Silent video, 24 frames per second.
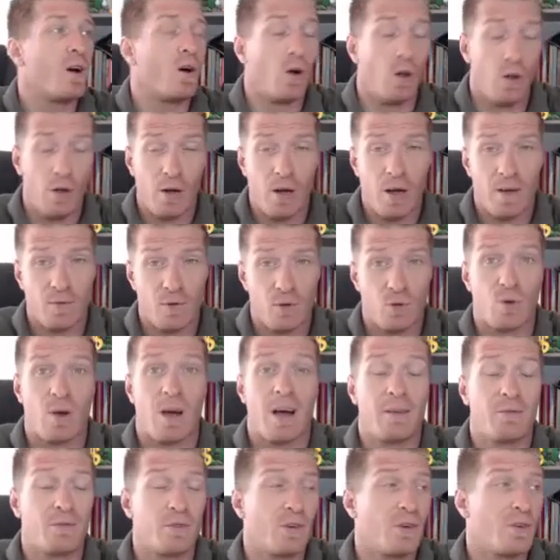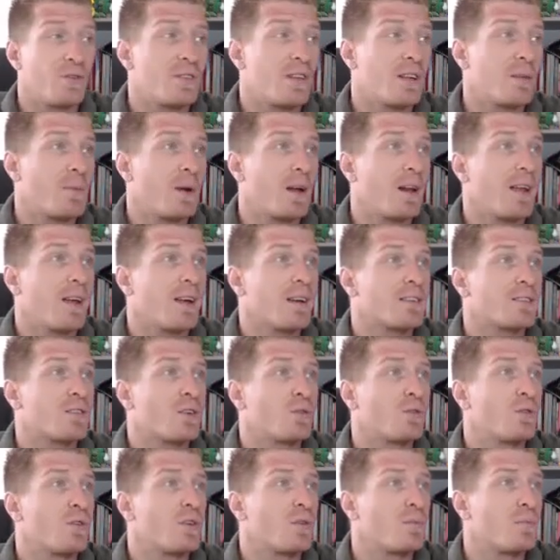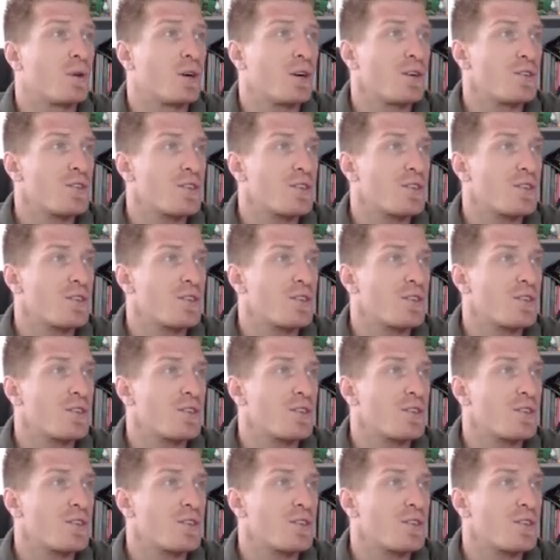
All you have to do after using my link is go to your